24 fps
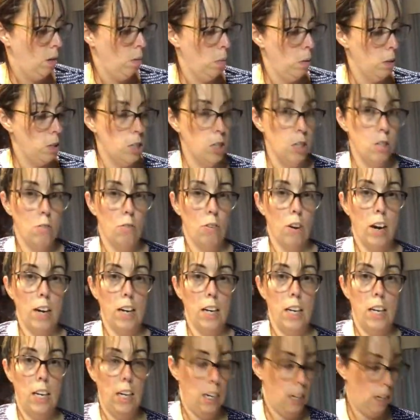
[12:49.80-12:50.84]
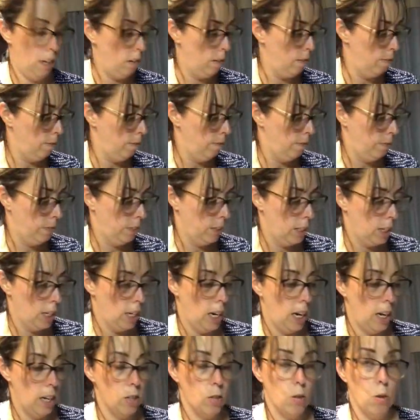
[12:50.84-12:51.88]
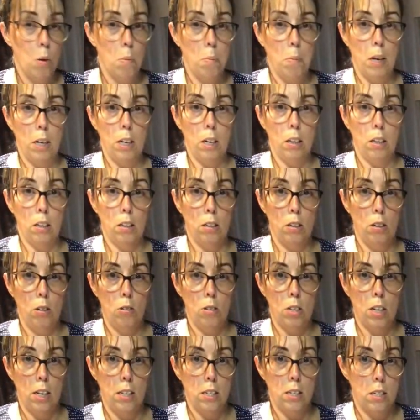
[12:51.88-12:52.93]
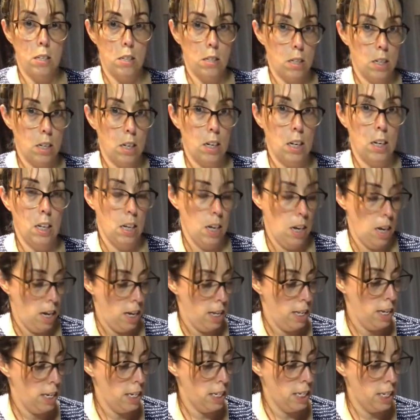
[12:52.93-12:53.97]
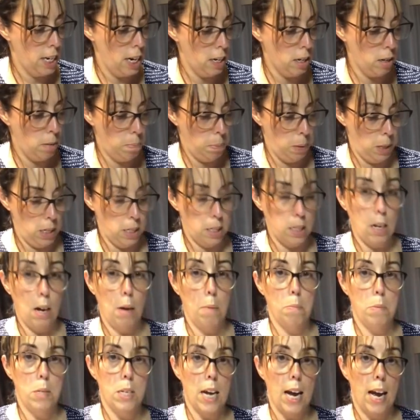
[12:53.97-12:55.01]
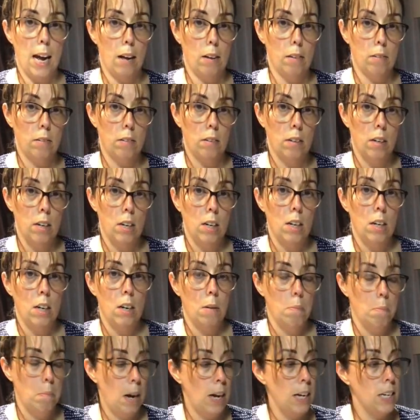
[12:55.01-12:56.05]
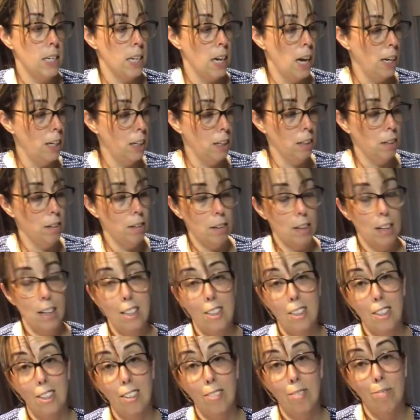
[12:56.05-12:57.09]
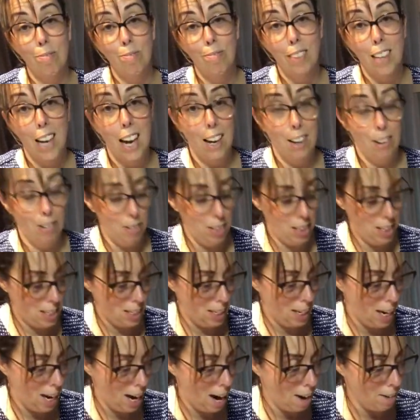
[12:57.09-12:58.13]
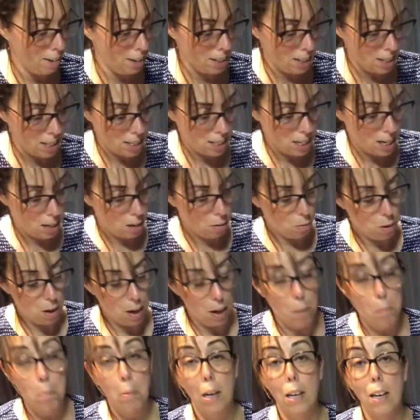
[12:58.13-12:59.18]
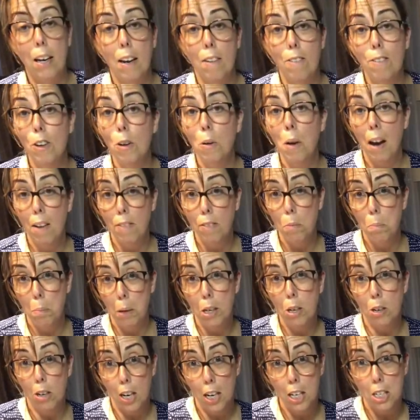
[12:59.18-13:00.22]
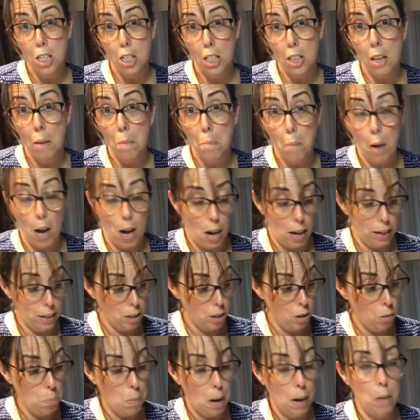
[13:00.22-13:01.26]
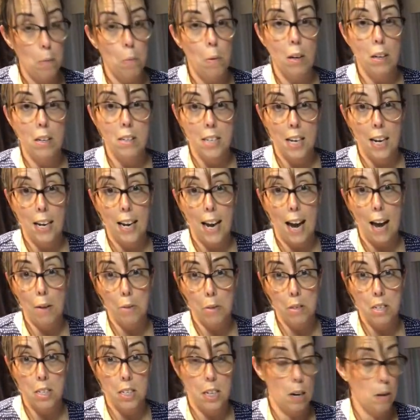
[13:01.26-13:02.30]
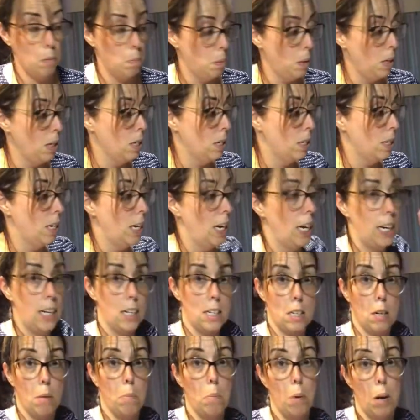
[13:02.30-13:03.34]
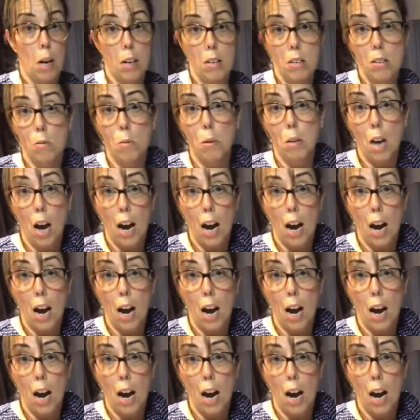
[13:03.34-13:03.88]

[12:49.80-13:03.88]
Which is right here. It has all my utensils in it. This centerpiece comes out. My tiny little kitchen, I don't need to carry this anywhere, but if you have a bigger kitchen than mine, you might want to take out the centerpiece and take it somewhere to an